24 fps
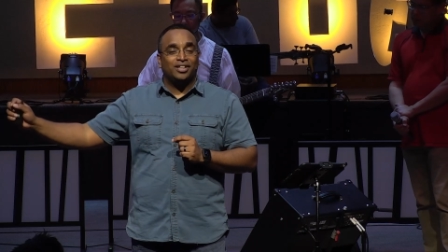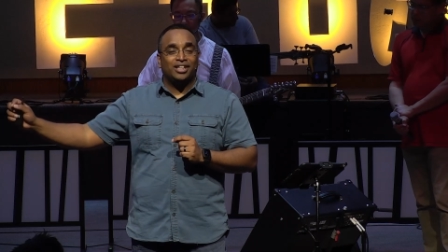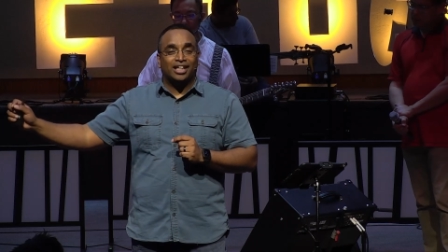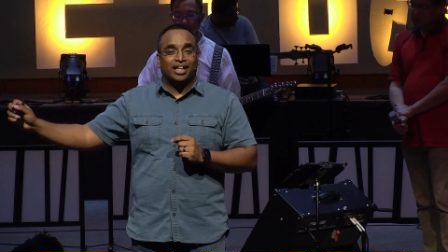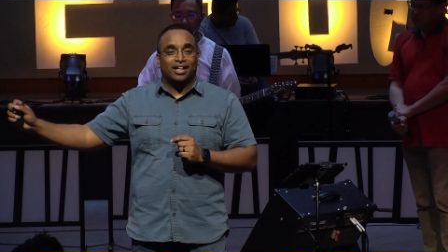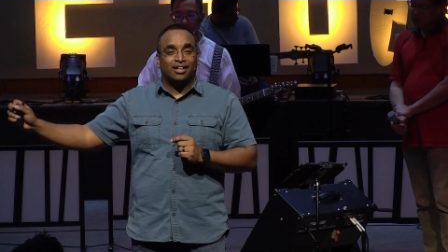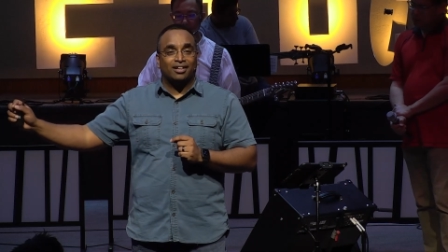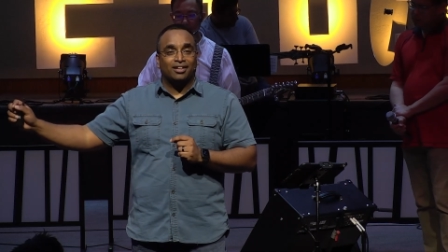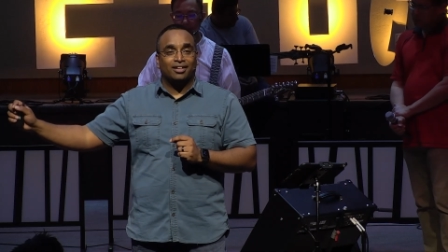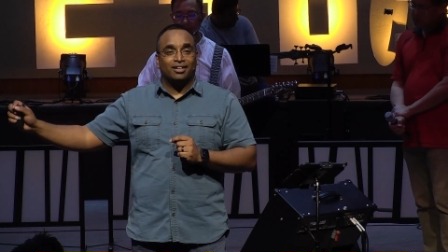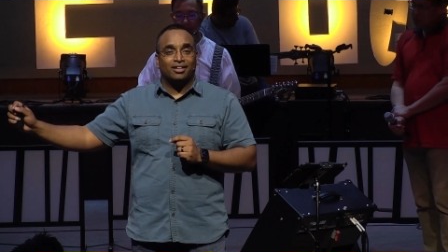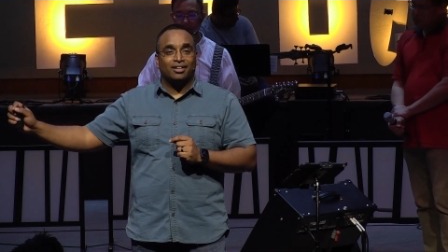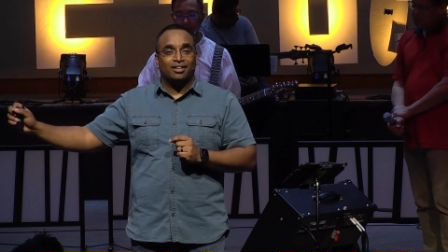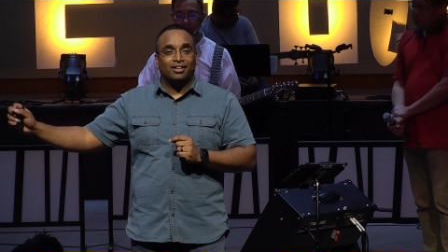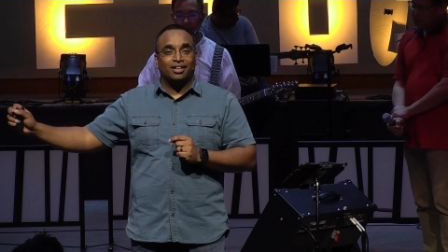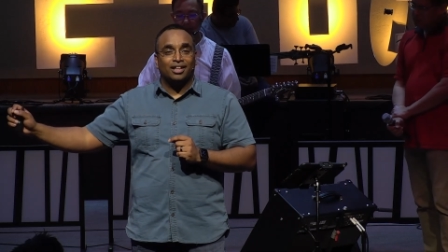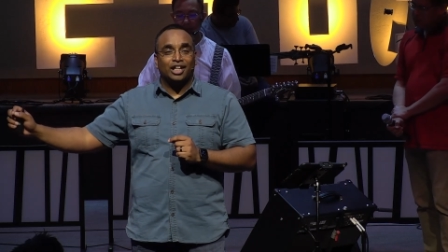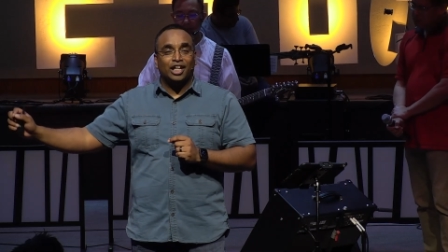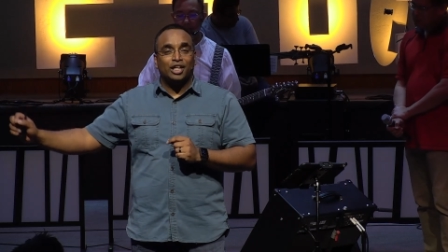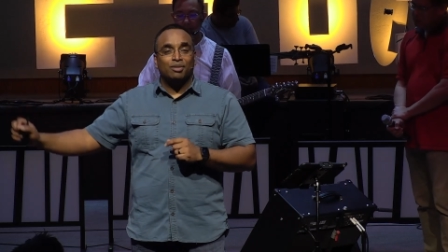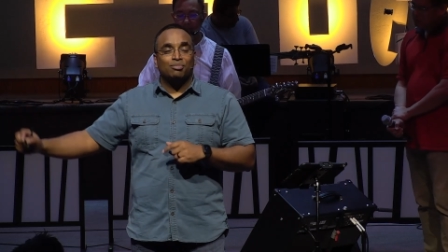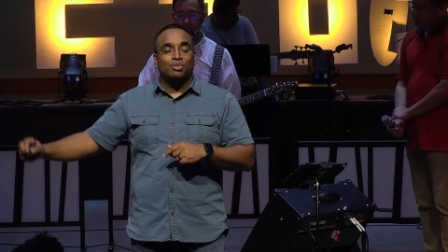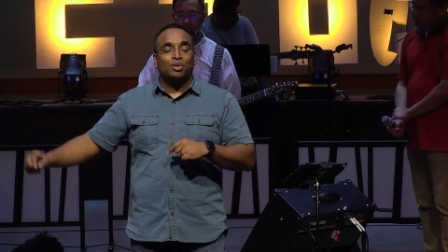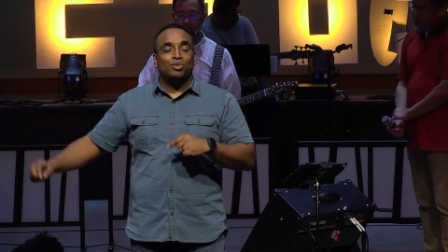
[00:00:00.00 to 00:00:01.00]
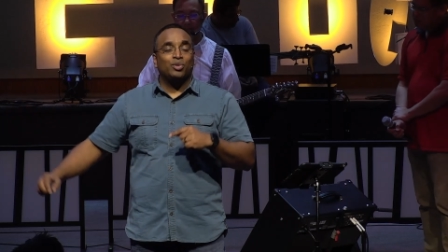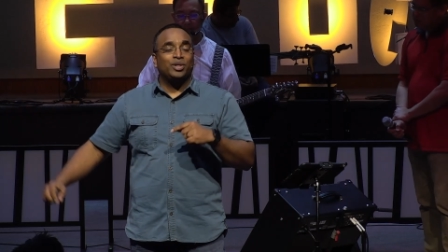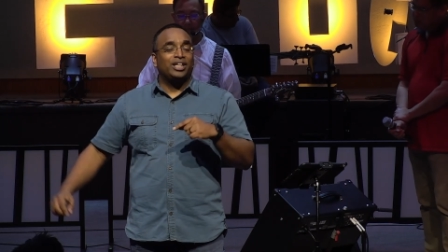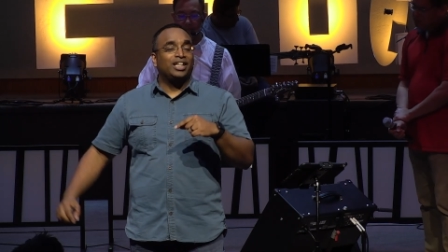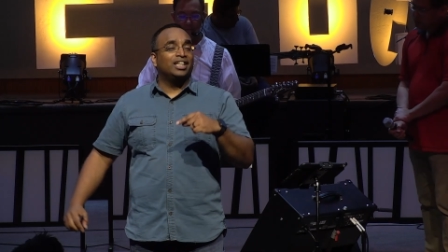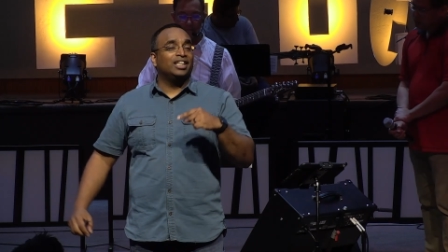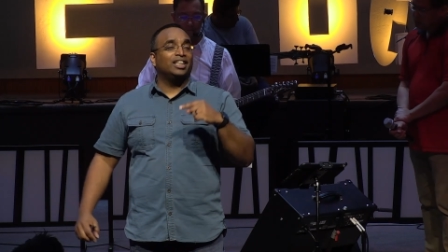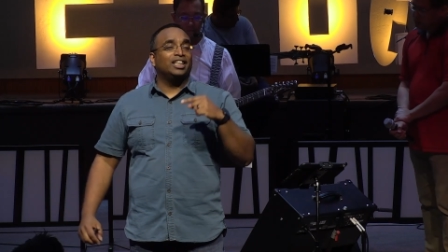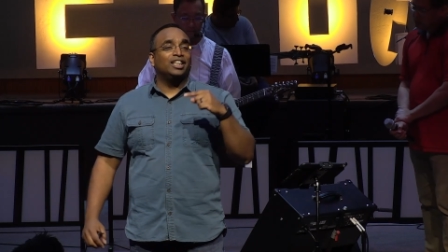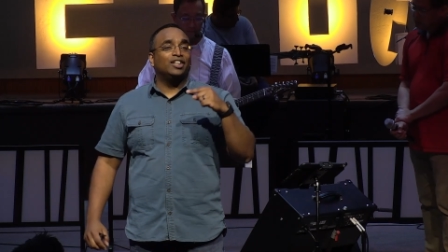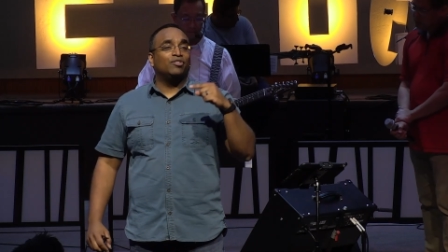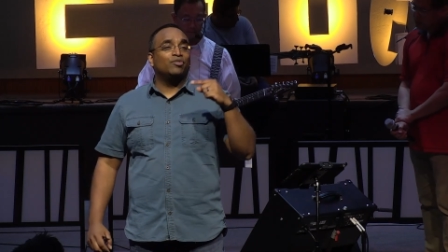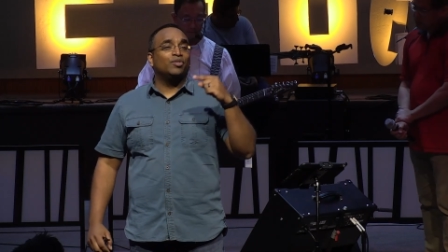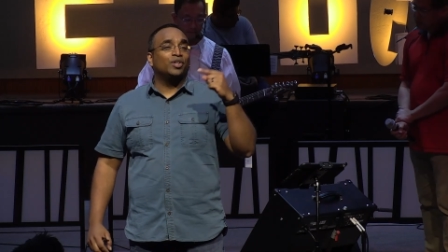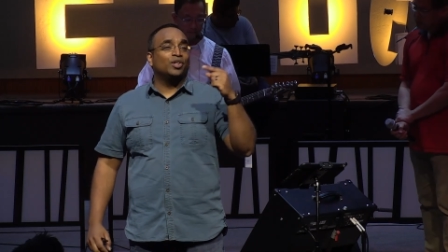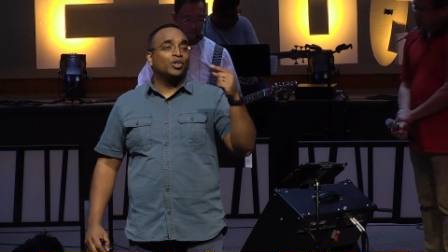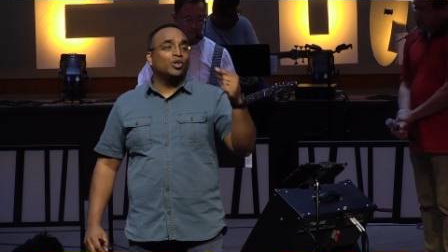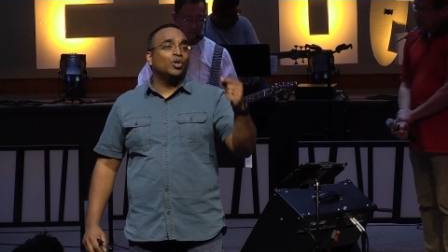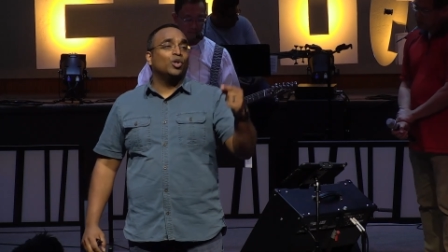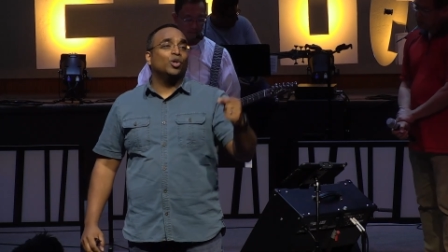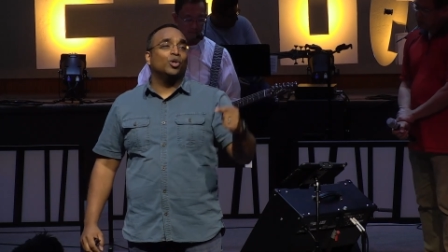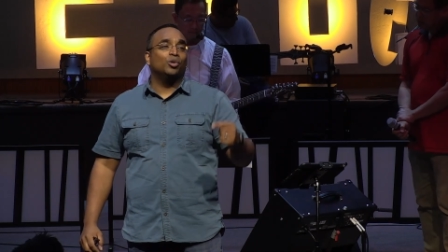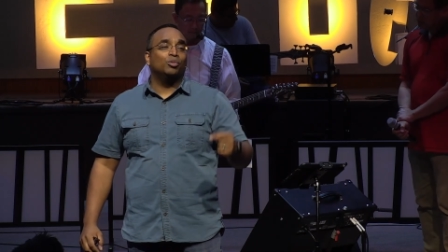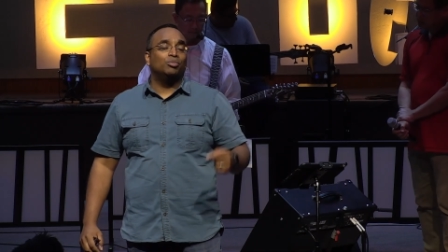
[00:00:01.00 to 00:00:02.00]
death, but we can live with the
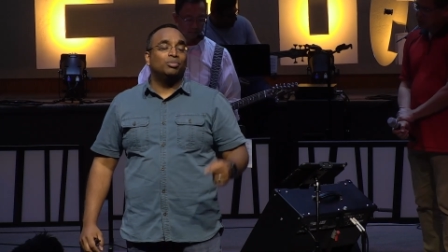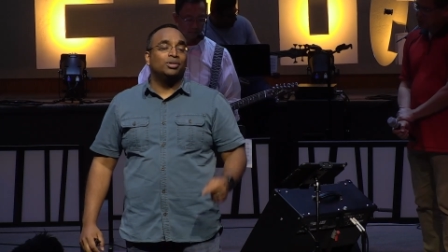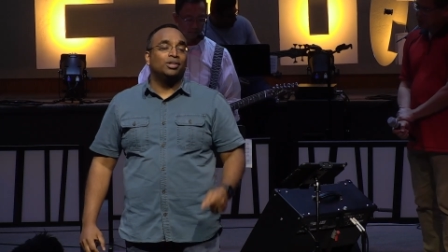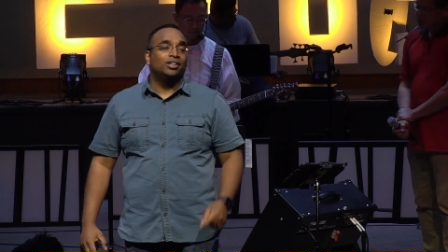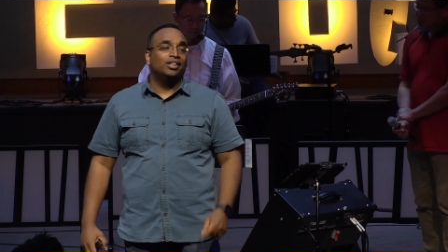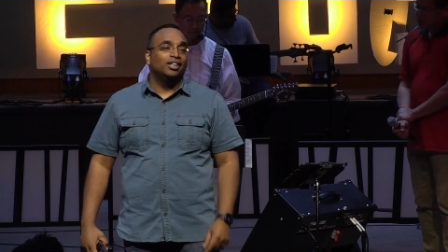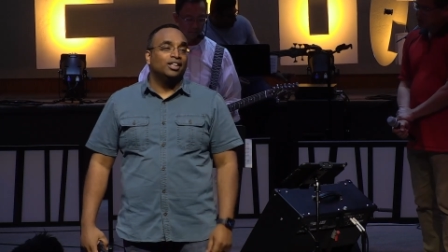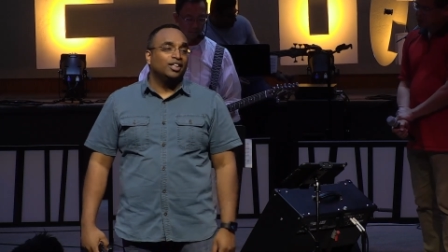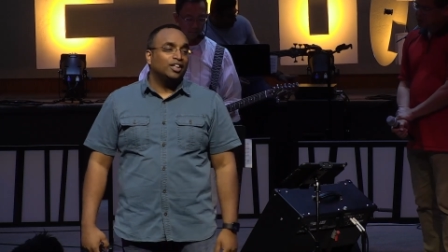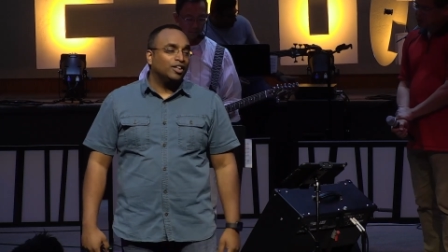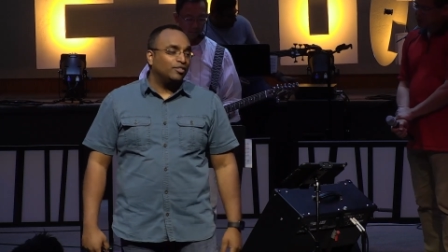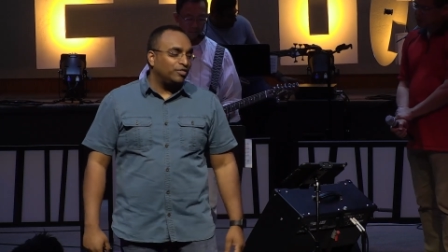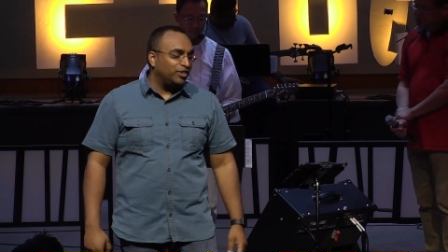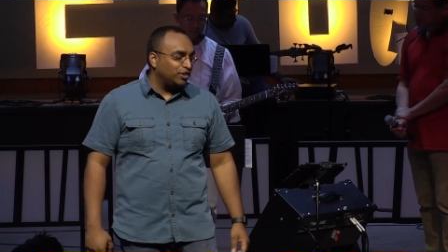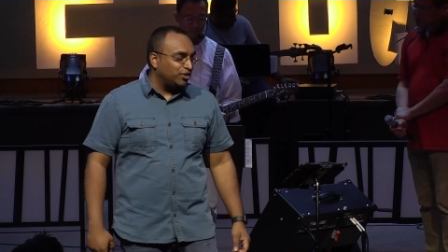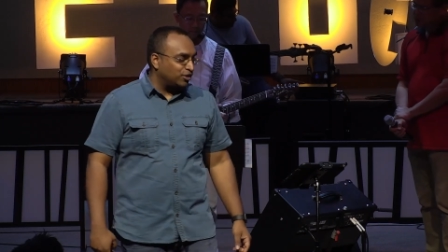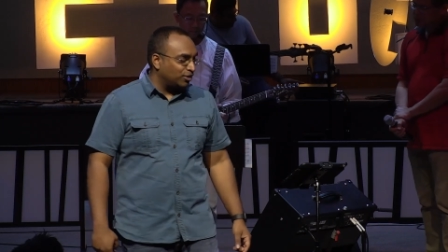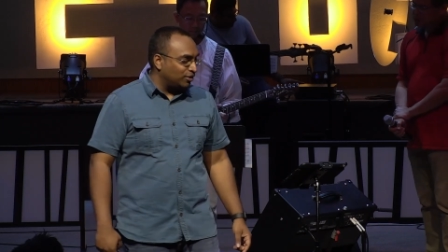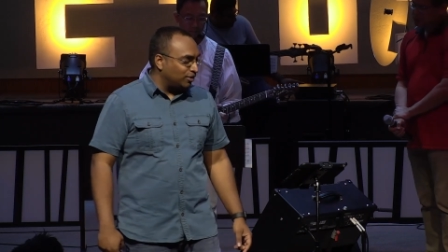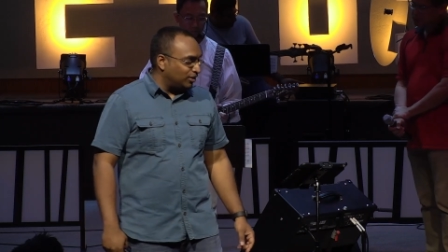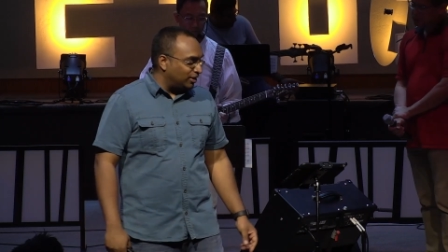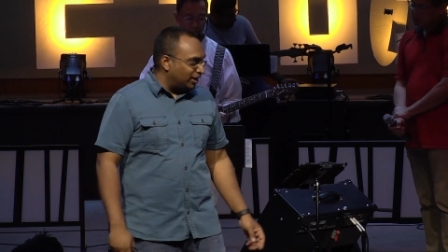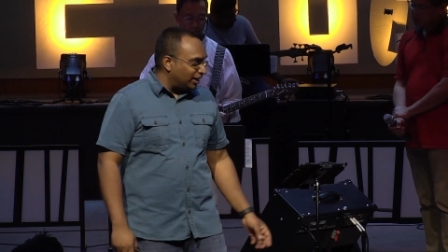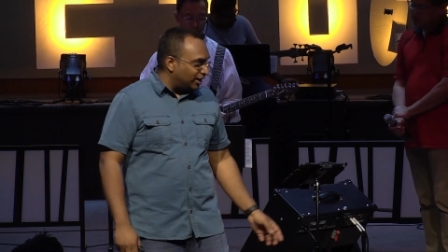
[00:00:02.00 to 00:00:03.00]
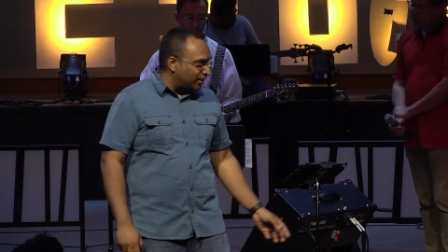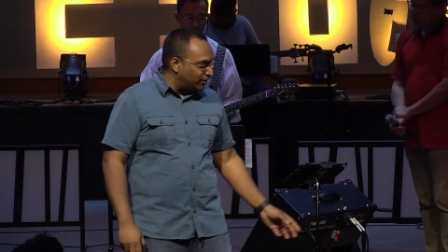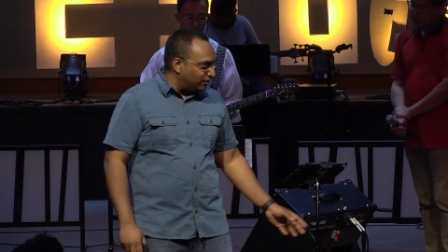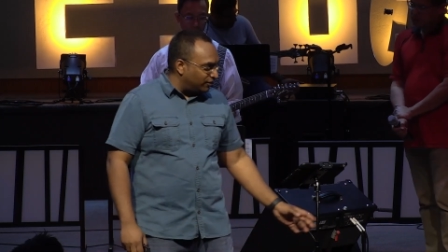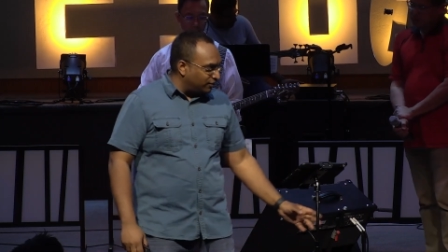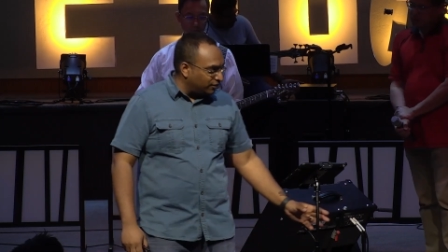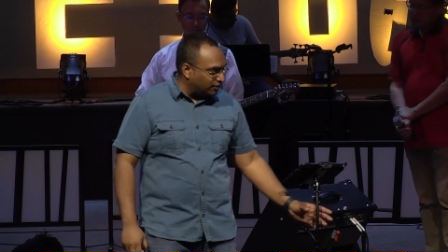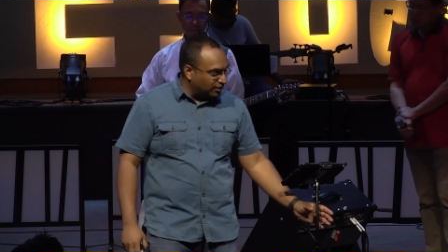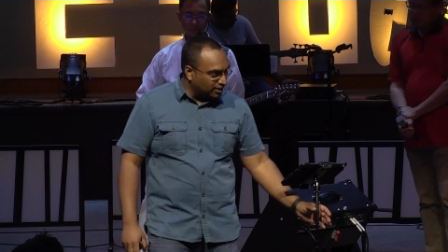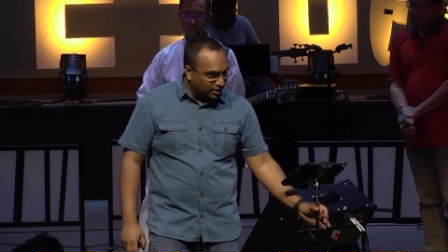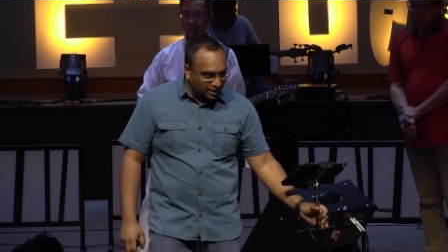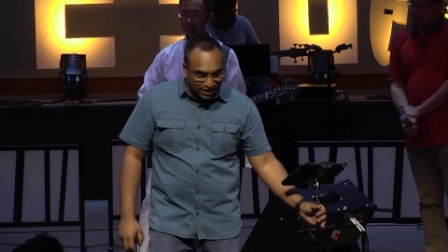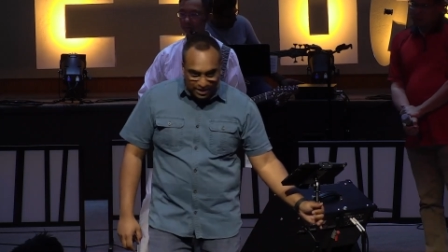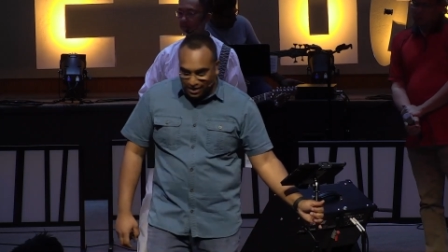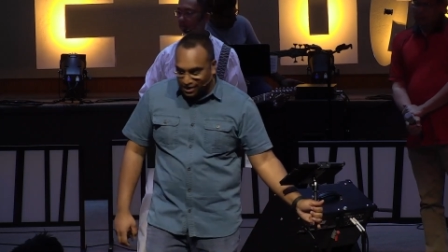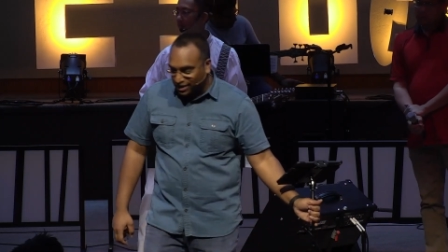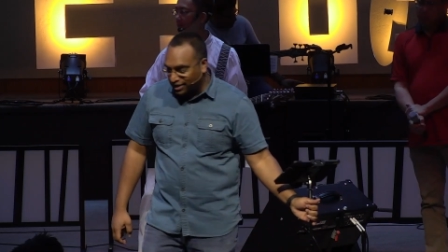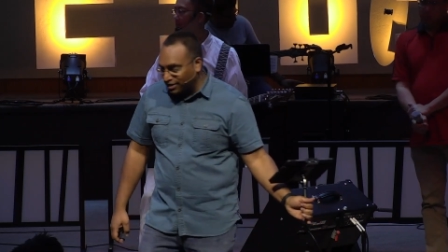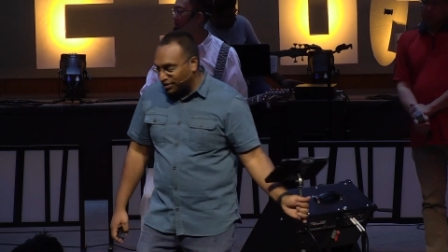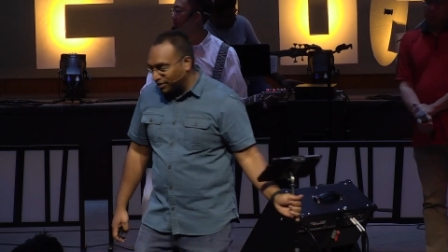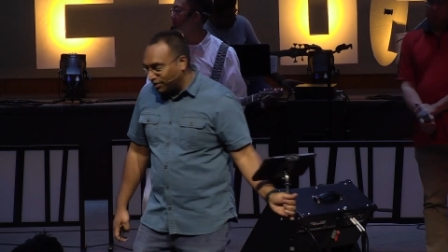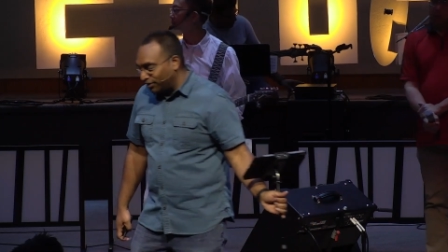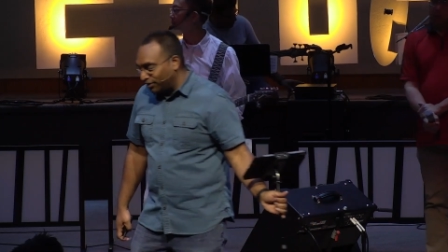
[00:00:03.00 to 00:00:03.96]
hope of eternal life. Let's sing to